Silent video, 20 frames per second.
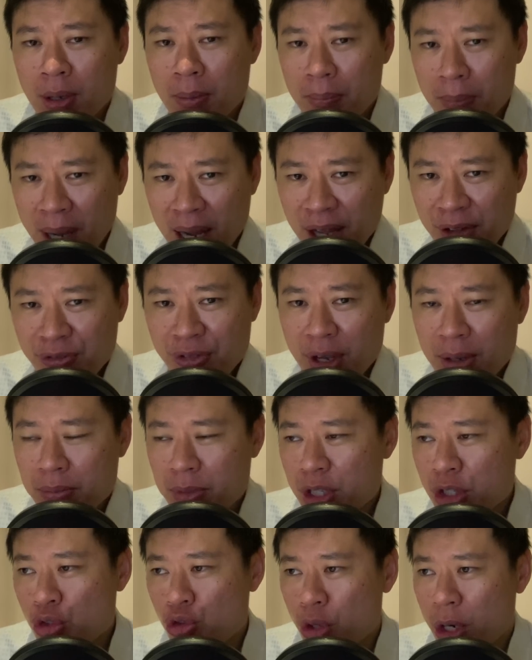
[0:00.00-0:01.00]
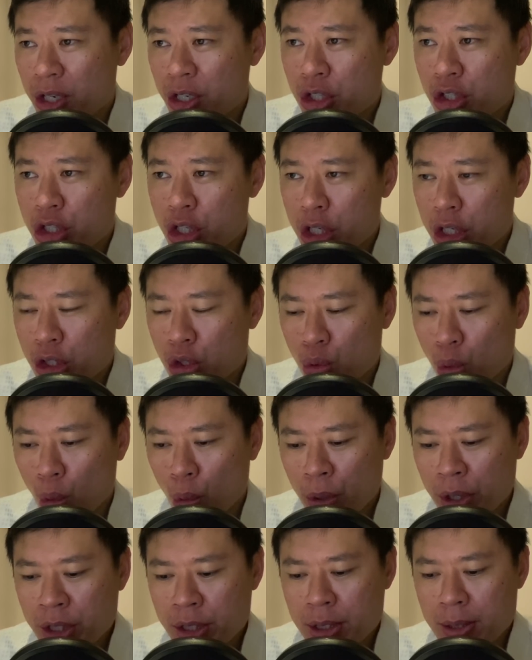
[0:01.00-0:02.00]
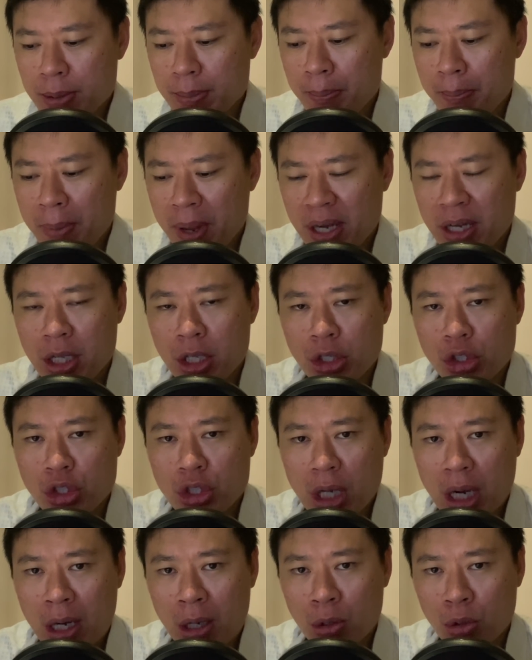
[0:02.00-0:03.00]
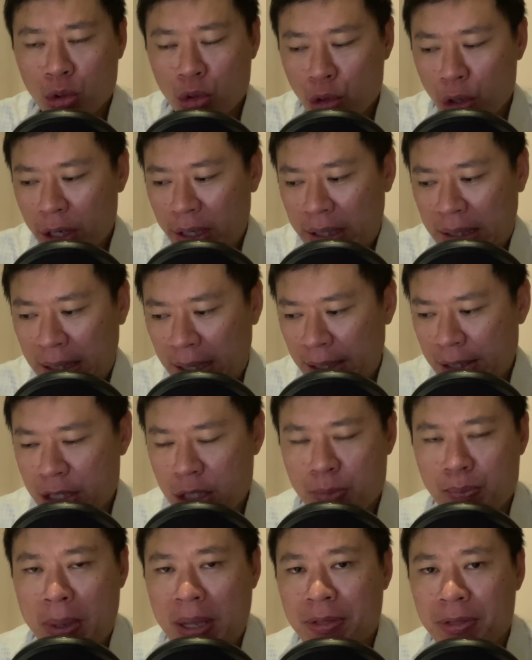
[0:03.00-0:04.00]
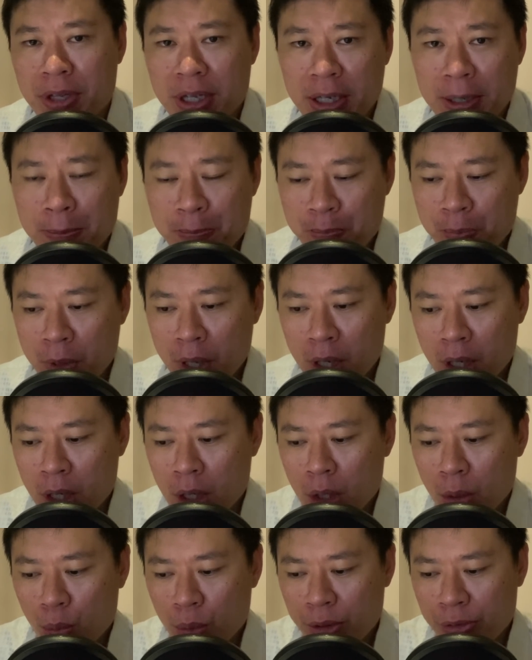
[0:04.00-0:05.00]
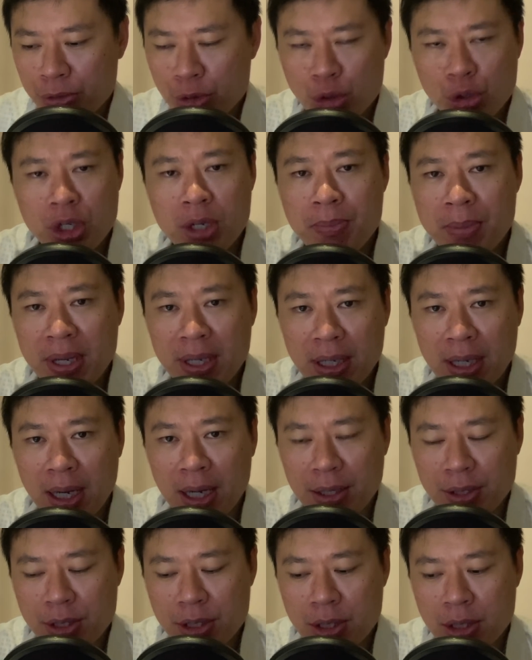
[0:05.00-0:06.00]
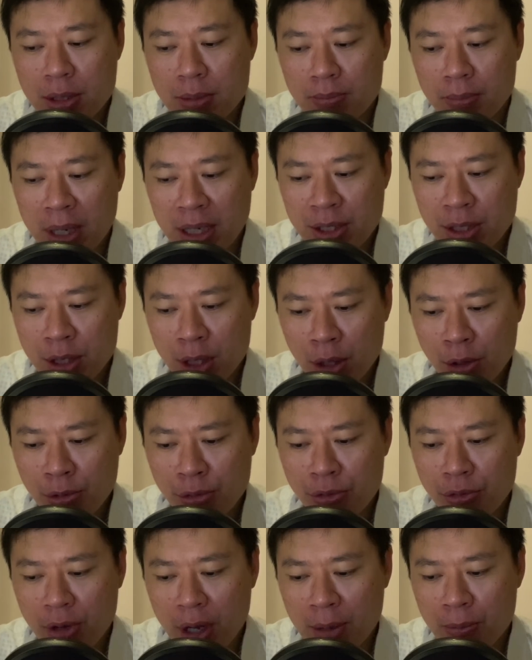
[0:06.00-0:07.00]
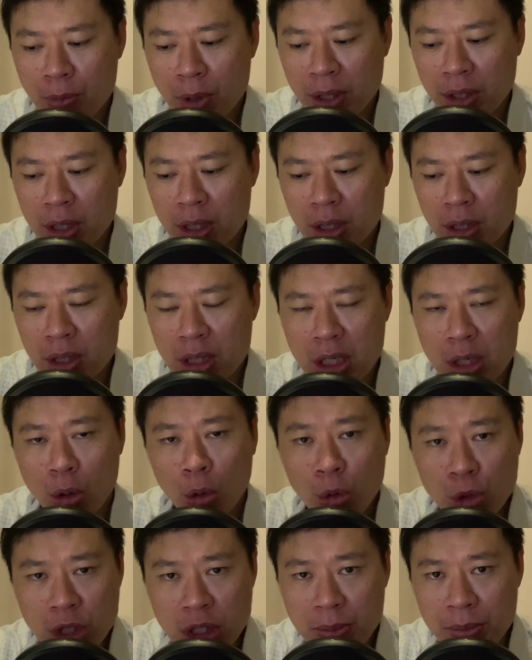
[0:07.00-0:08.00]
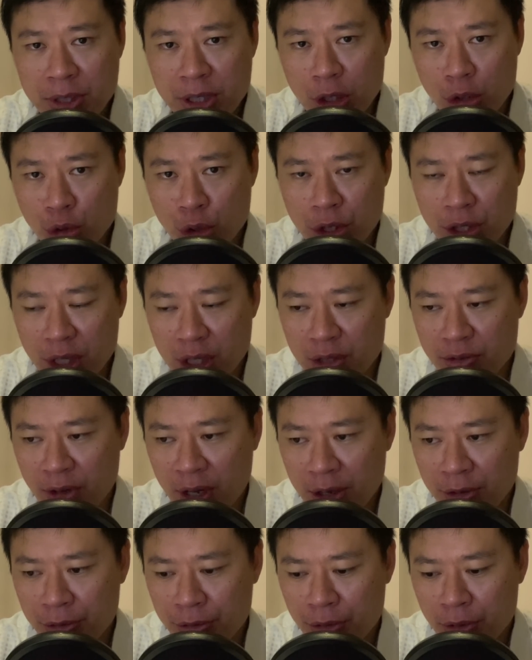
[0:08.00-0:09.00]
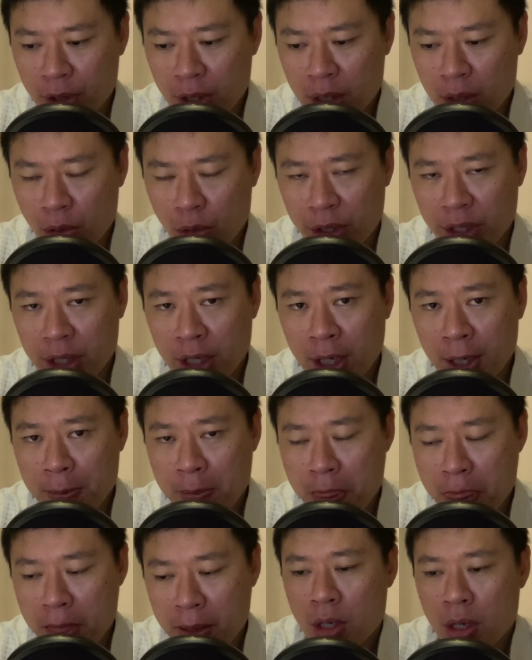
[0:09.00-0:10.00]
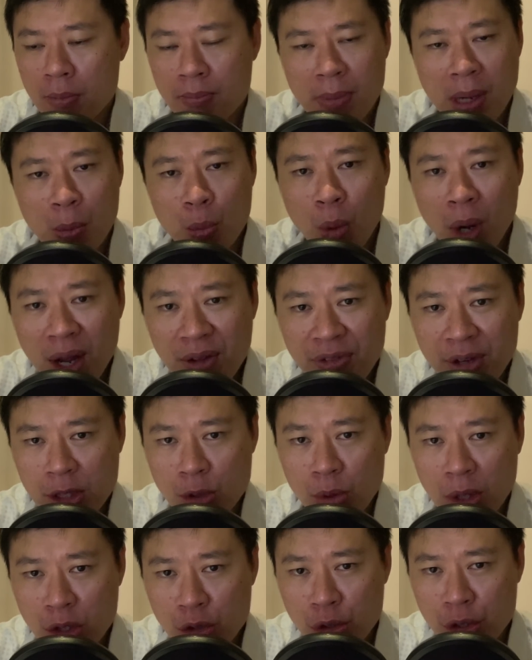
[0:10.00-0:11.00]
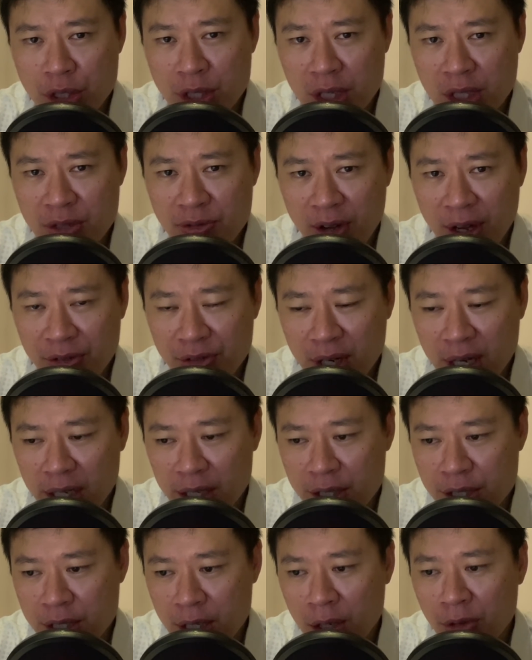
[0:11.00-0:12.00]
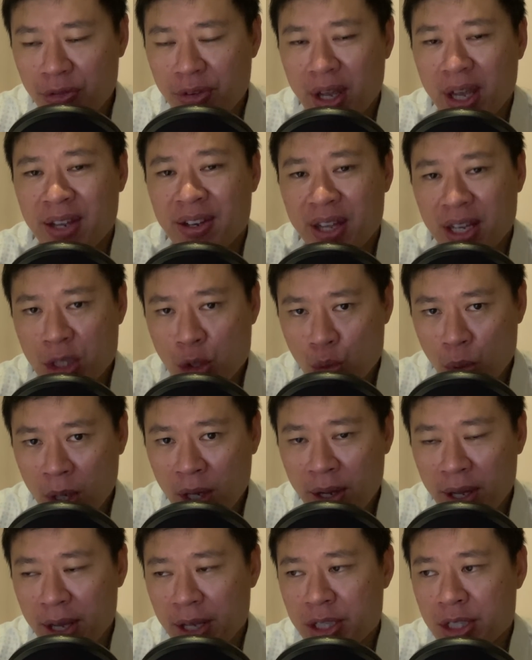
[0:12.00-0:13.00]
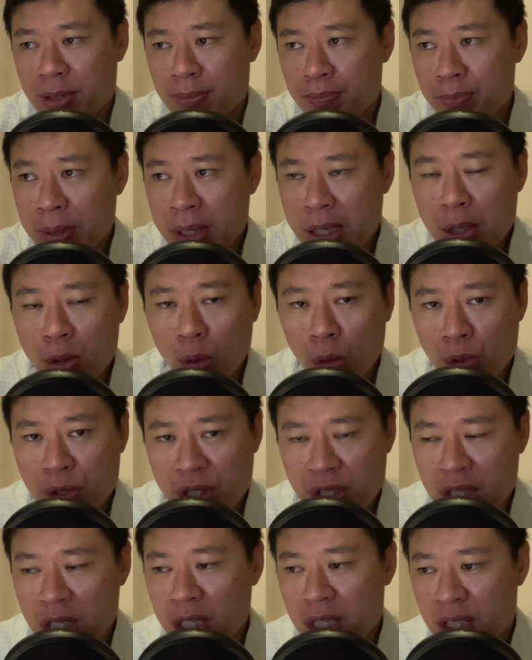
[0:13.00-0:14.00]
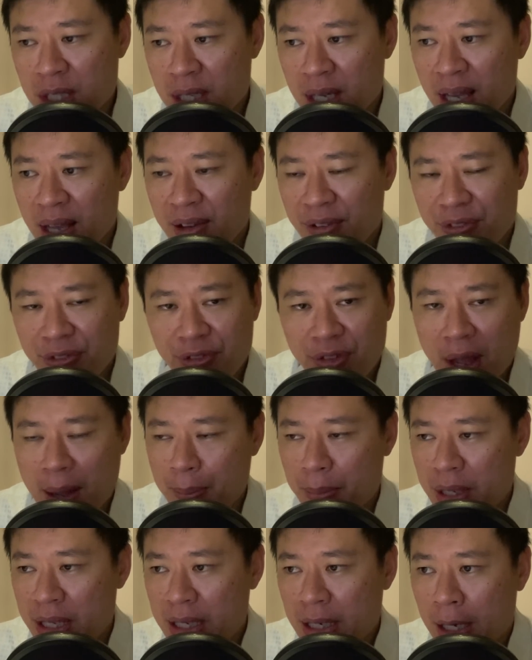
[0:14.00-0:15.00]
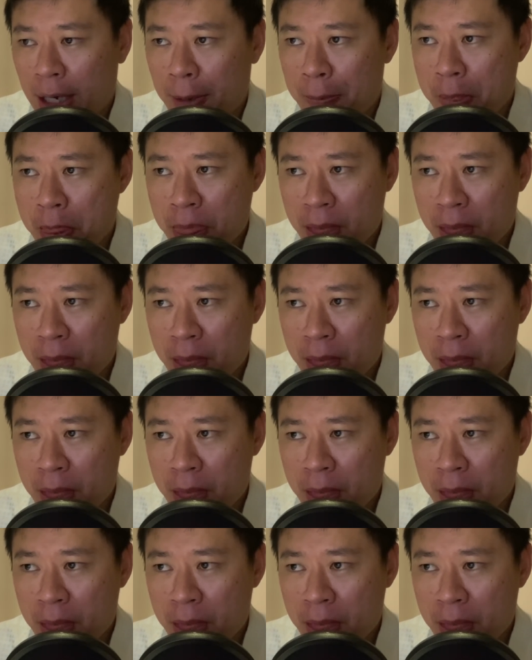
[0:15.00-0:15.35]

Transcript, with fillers: My family strategy is to always manage our credit card spending we have three main cards. Myself, I'm running the OCBC 365 credit card. My wife has one 365 card herself and as well as BOC's family card.